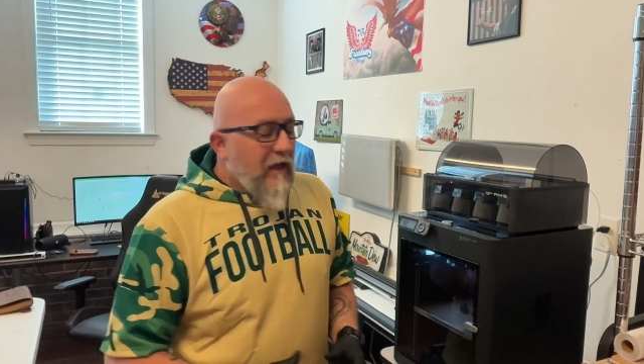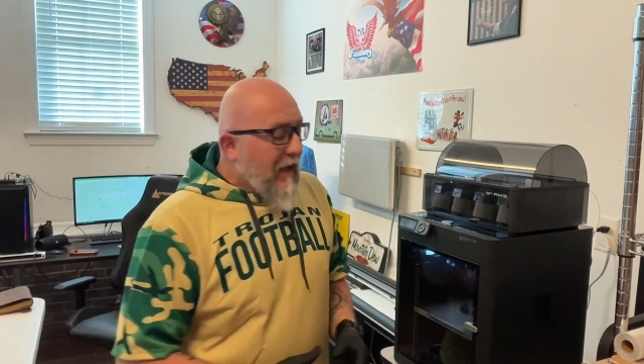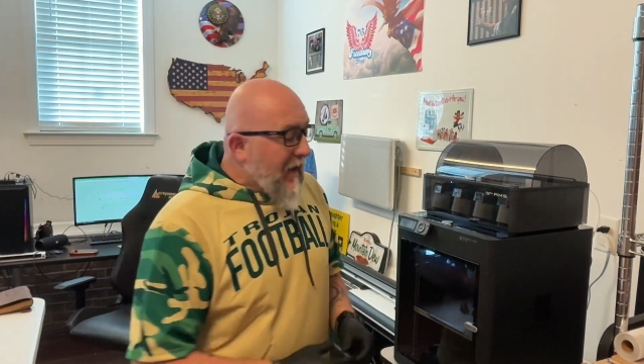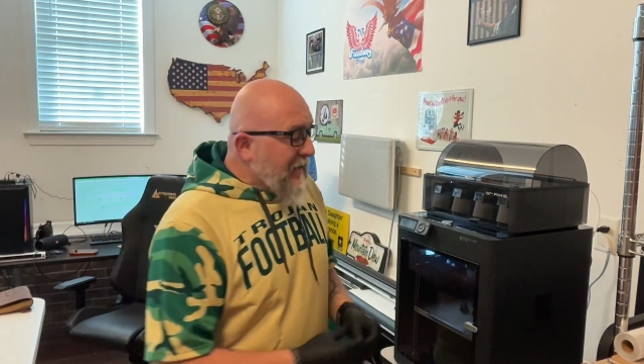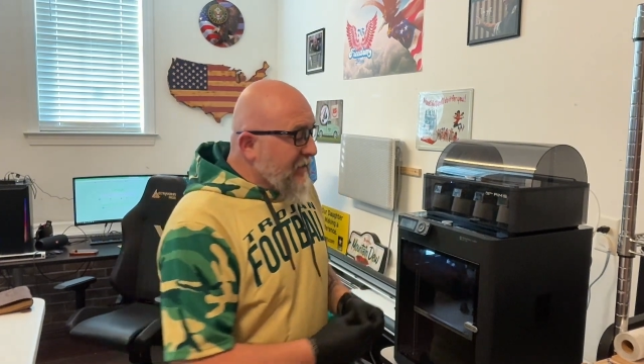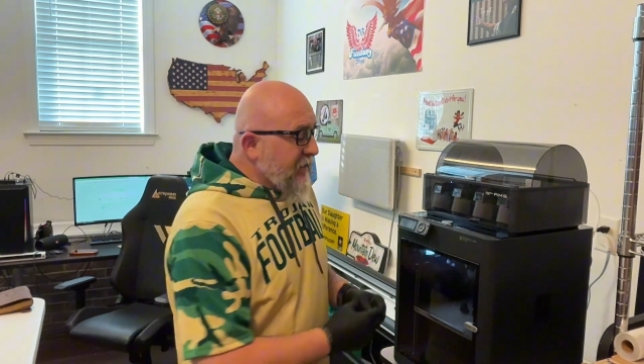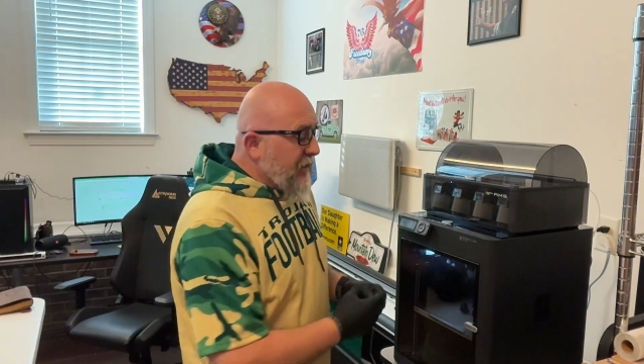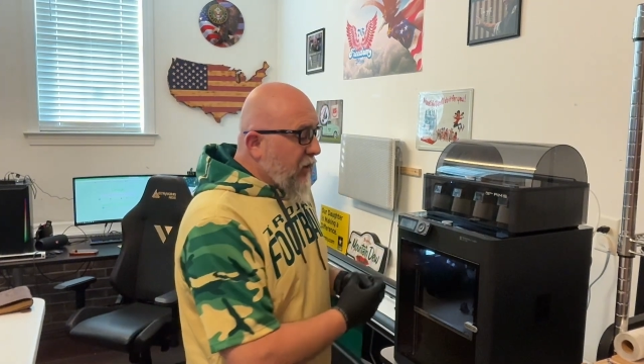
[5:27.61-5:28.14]

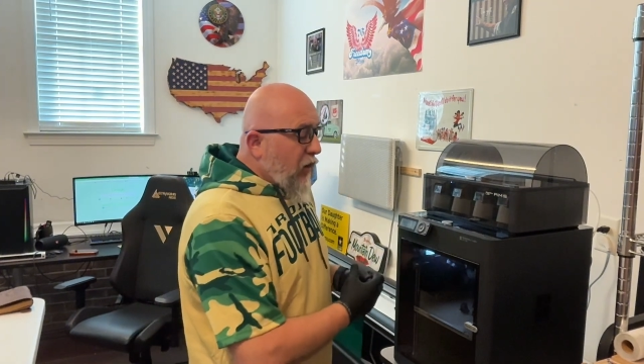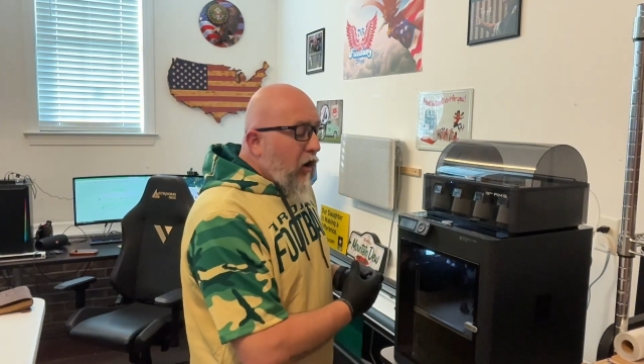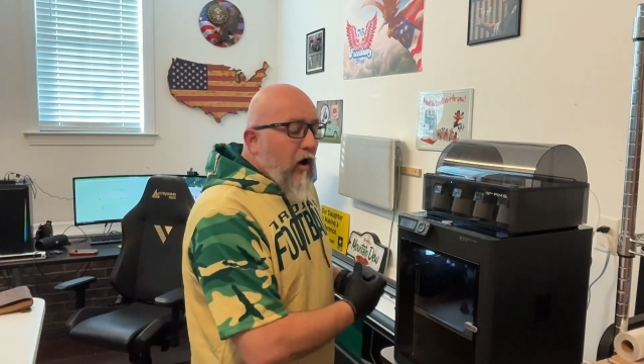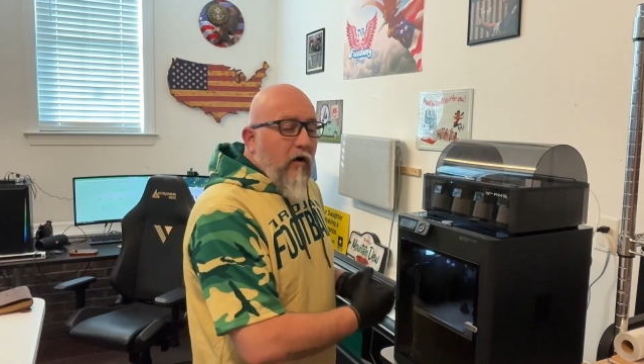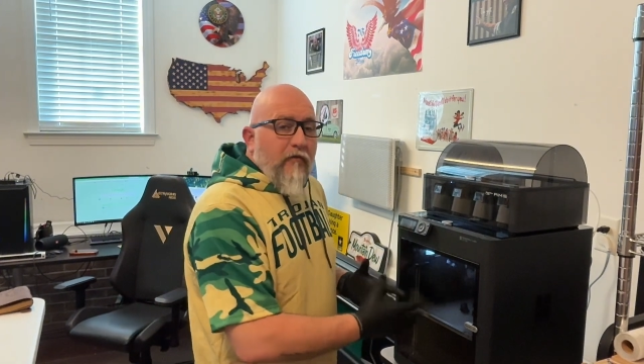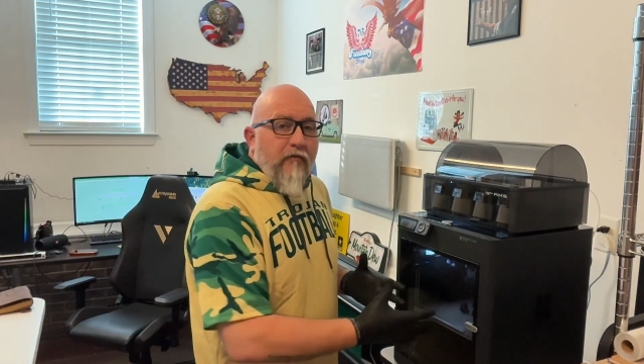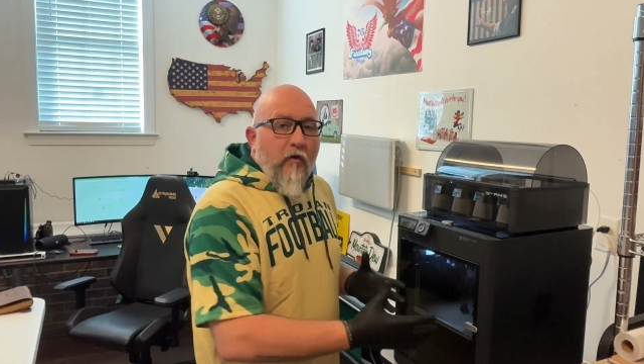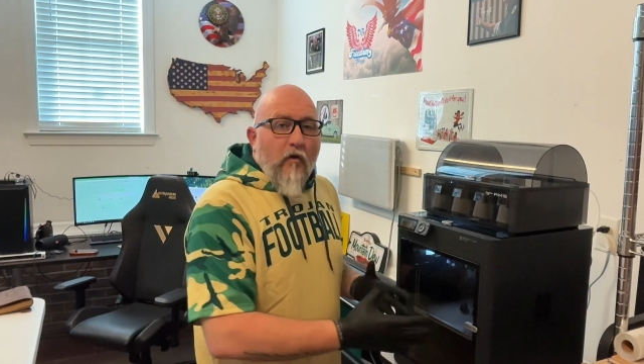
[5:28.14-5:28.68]
I did
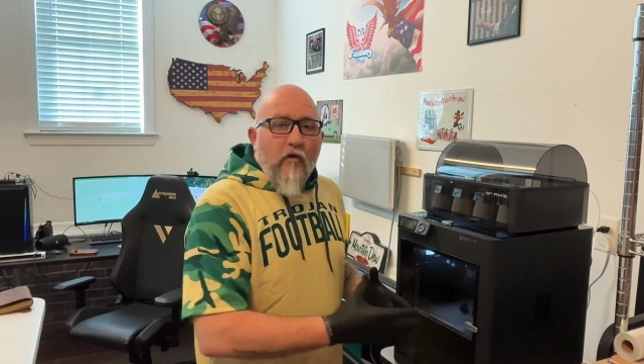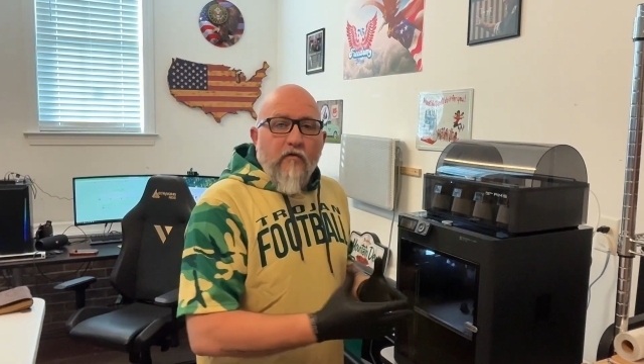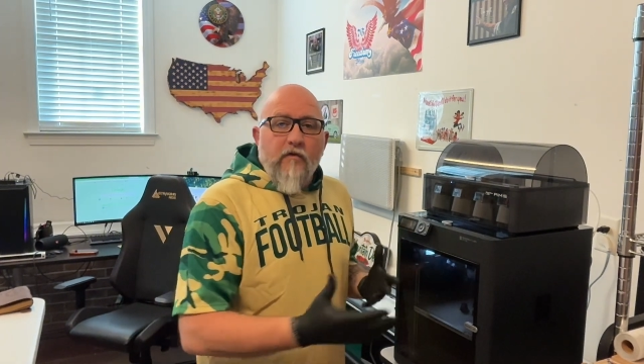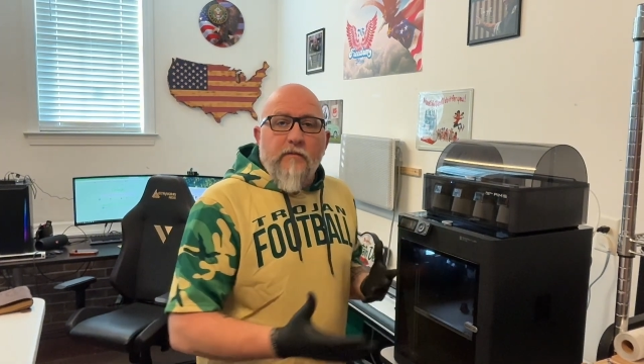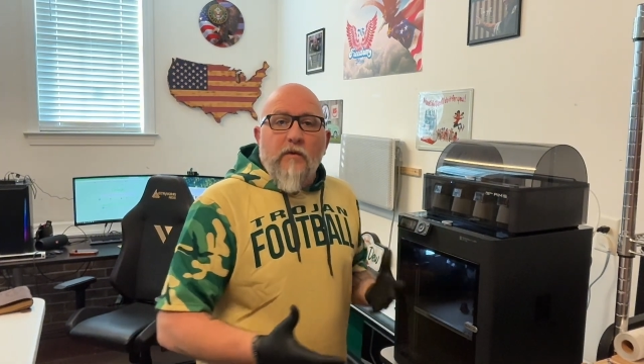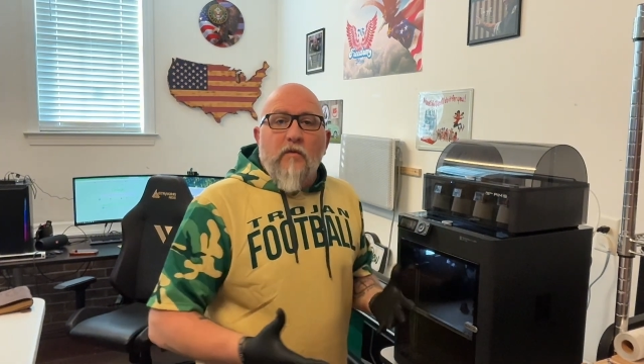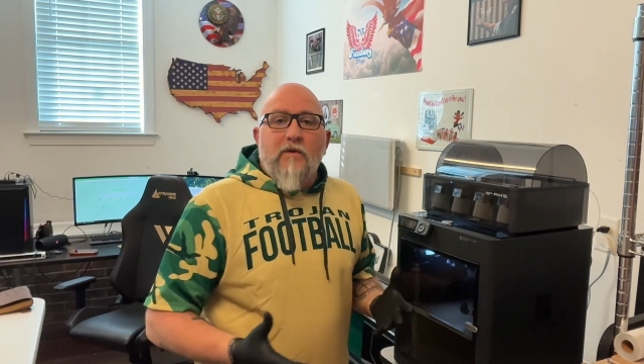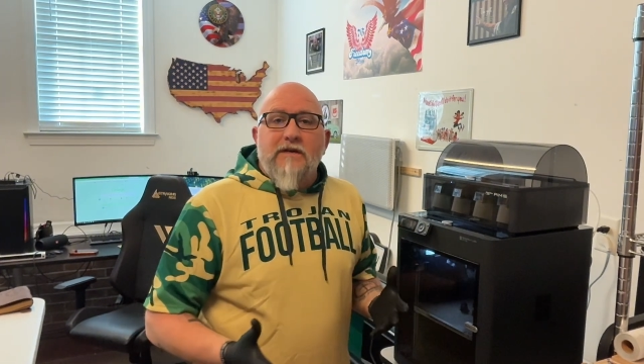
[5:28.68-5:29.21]
all 4
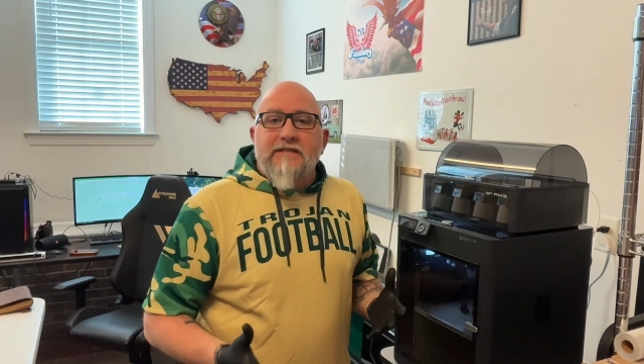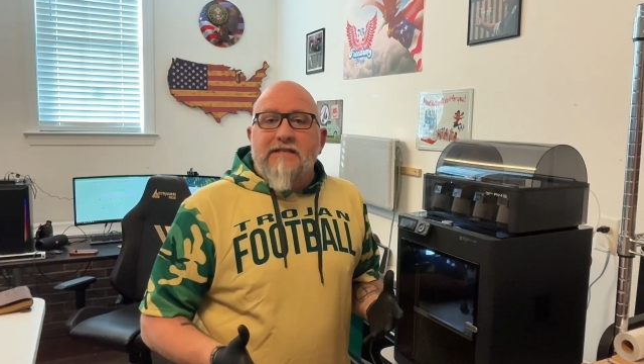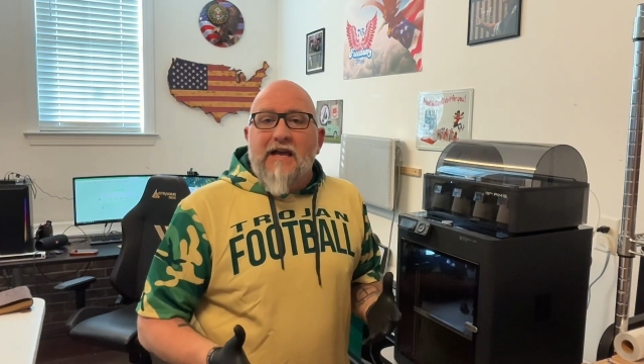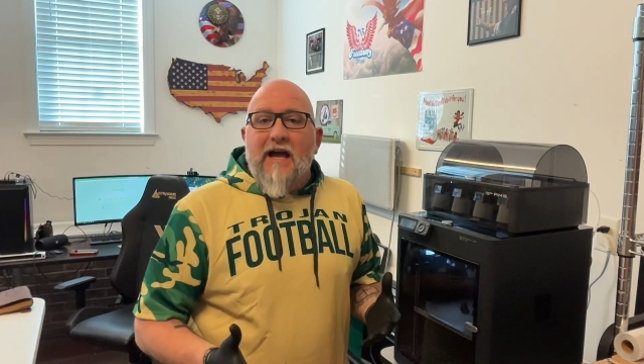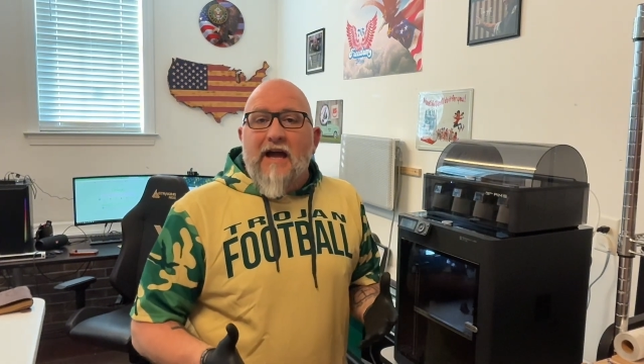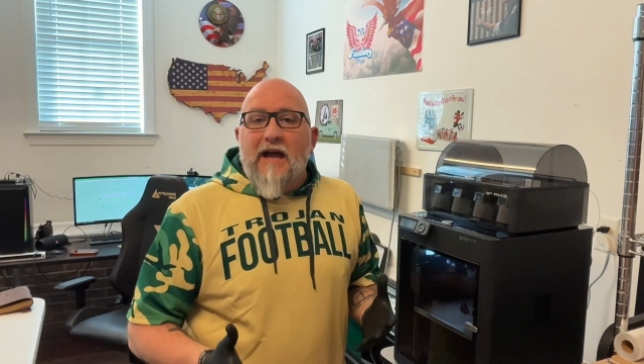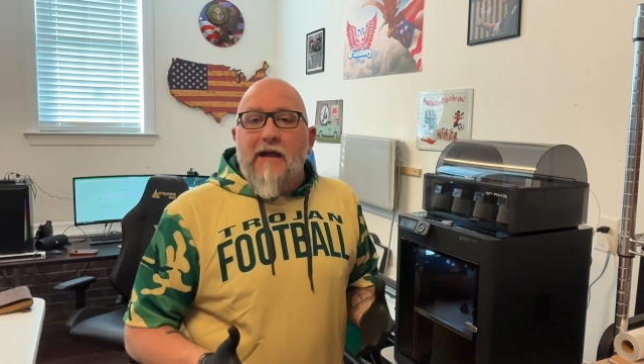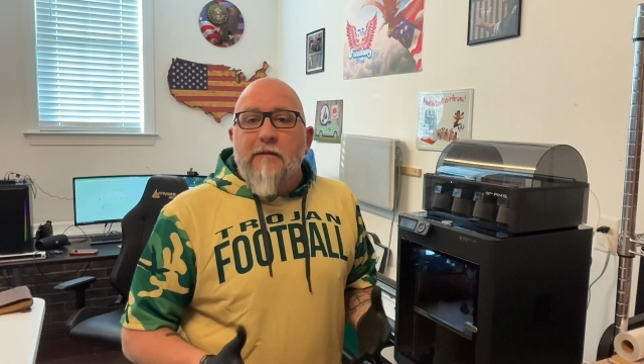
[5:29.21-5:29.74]
of them at one
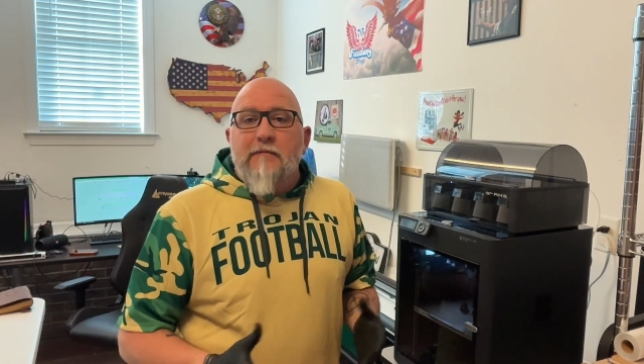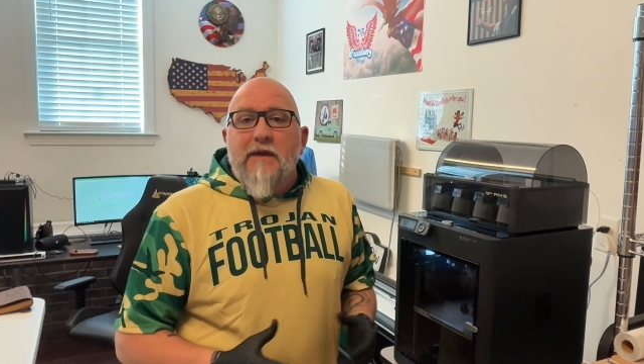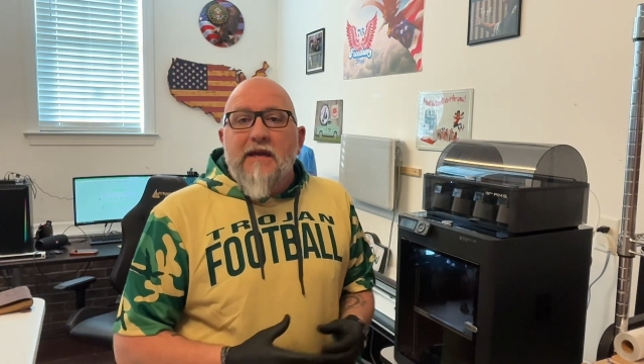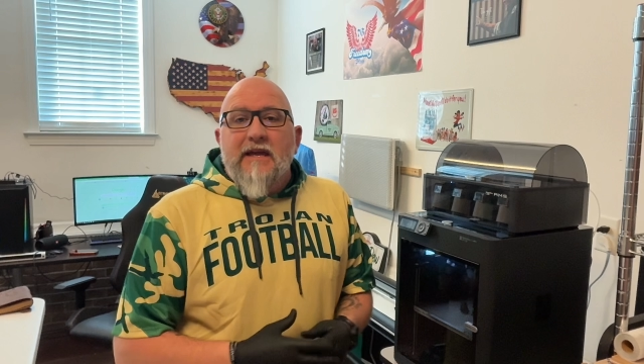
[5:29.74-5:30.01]
time.